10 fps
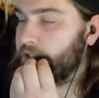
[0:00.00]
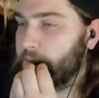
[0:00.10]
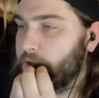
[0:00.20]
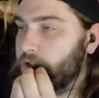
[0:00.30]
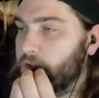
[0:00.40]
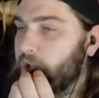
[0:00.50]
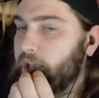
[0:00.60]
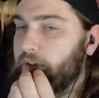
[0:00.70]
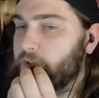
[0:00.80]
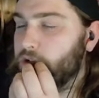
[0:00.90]
is that we do not
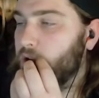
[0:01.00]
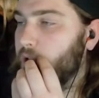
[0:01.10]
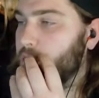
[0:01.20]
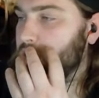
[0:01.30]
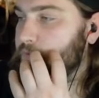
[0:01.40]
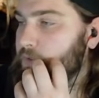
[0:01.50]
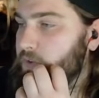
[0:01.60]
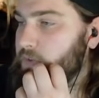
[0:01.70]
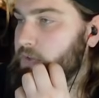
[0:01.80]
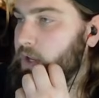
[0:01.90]
have a draw engine for
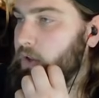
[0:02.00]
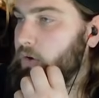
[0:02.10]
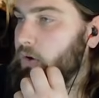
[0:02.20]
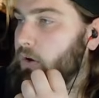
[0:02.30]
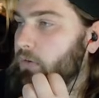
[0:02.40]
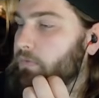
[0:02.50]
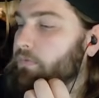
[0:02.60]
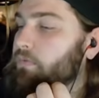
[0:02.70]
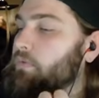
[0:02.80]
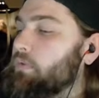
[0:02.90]
this deck at all.
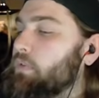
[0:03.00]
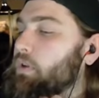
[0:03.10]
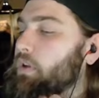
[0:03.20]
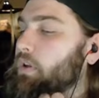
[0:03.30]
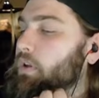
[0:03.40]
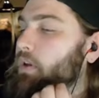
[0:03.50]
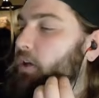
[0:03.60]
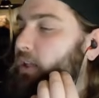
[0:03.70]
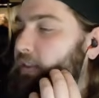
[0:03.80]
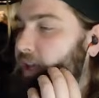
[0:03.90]

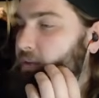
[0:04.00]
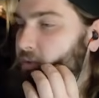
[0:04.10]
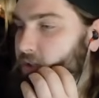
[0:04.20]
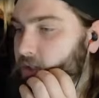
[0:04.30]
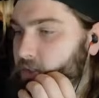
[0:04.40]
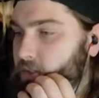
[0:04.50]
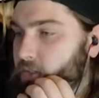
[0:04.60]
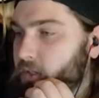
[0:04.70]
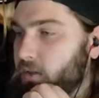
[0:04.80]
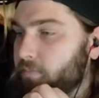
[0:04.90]
I think that's what's going to sting.